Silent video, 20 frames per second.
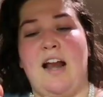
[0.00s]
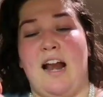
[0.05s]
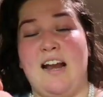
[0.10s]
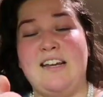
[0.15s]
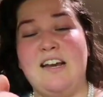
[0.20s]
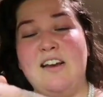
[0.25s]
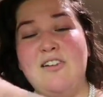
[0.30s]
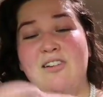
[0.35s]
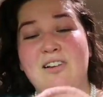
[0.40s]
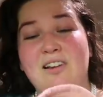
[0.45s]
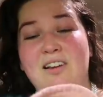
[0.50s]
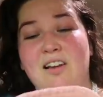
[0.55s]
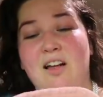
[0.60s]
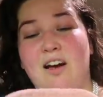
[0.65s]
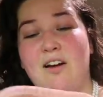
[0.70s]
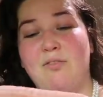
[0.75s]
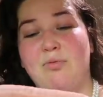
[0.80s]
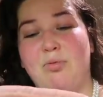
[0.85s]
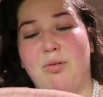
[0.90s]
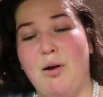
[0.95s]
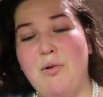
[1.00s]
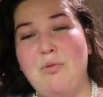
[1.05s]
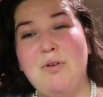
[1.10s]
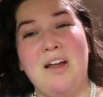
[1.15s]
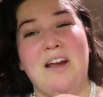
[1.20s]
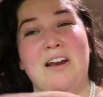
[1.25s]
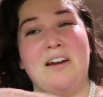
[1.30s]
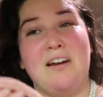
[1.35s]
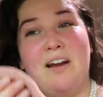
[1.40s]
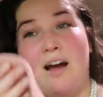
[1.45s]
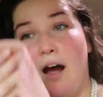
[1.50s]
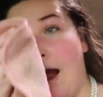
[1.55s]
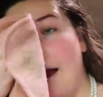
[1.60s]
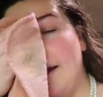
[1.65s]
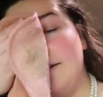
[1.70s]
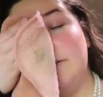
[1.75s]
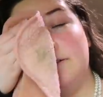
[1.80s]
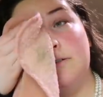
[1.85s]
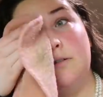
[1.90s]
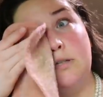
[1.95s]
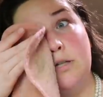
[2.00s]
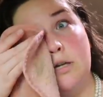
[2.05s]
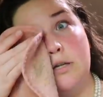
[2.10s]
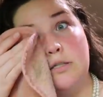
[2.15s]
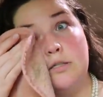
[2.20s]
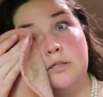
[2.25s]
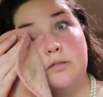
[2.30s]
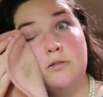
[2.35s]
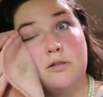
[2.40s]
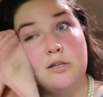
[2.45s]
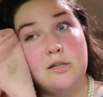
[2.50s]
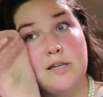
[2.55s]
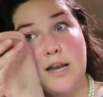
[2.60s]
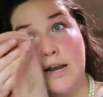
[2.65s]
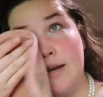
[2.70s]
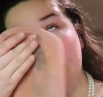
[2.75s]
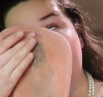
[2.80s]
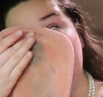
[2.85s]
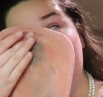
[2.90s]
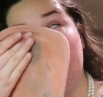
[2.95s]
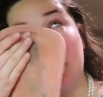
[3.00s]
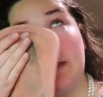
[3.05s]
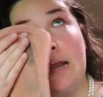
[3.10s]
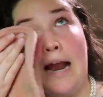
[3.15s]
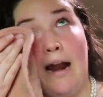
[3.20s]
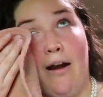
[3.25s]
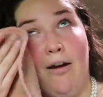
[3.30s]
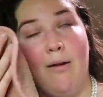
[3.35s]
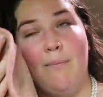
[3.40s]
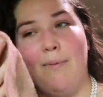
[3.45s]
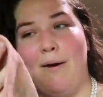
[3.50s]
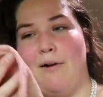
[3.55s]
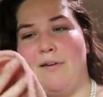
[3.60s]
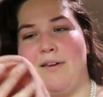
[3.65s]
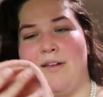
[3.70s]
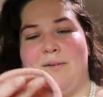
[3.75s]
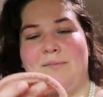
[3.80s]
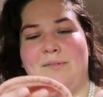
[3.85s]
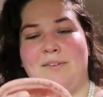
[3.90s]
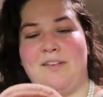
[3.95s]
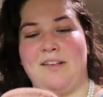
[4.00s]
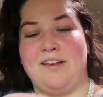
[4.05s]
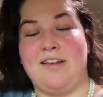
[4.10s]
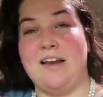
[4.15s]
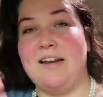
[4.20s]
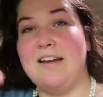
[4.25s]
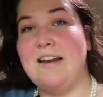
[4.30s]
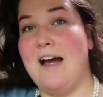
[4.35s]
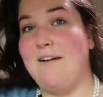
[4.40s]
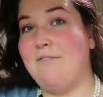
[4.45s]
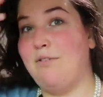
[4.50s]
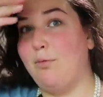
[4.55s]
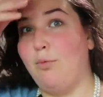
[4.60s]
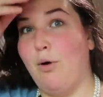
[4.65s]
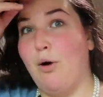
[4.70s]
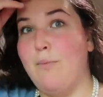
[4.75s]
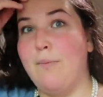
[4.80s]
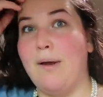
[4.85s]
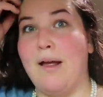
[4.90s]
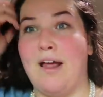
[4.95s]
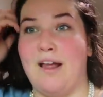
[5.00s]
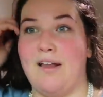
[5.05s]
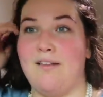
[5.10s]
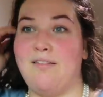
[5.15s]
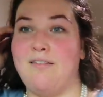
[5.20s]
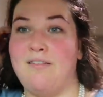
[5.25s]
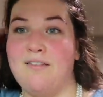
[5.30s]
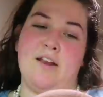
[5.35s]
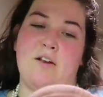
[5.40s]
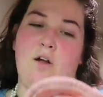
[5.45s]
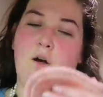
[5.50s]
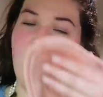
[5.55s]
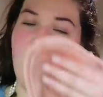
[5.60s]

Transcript: And I didn't love Ronan. I just didn't care about him because he didn't have a romance and